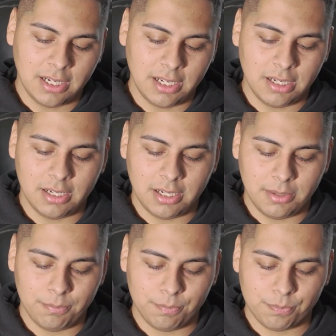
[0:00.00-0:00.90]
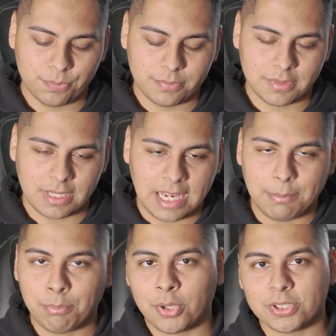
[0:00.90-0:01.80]
I
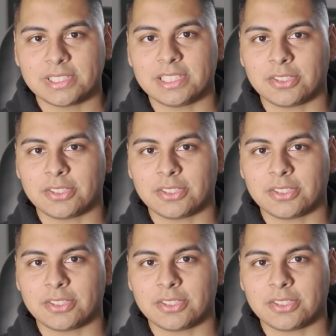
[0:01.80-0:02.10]
personally